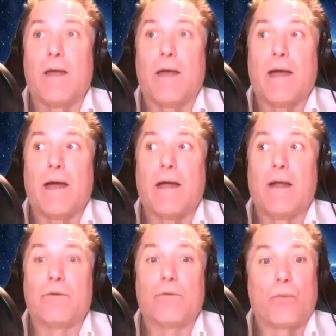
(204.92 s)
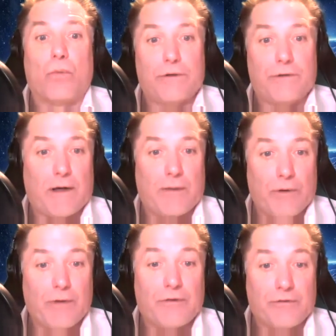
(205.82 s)
And one time,
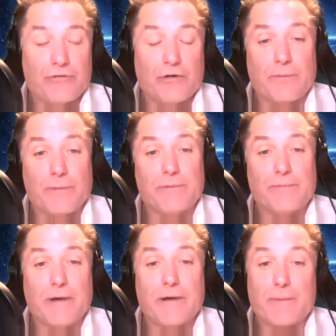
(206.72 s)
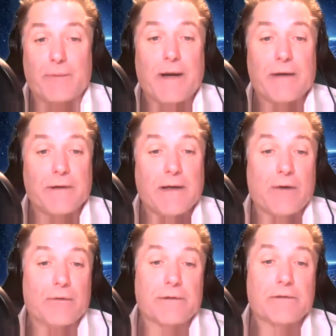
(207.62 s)
one of these gentlemen by the name of Randy
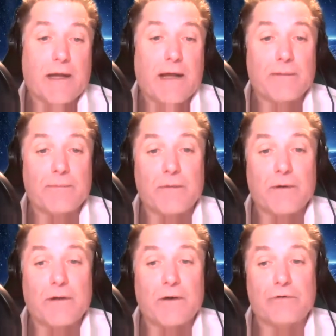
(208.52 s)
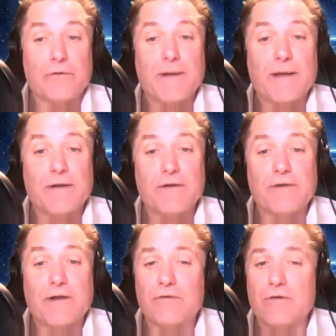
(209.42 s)
Haugen came to me and he
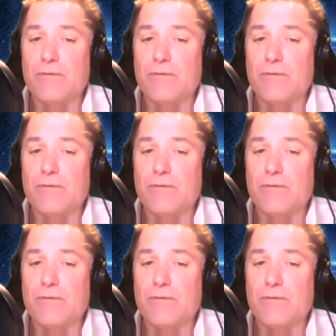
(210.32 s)
said,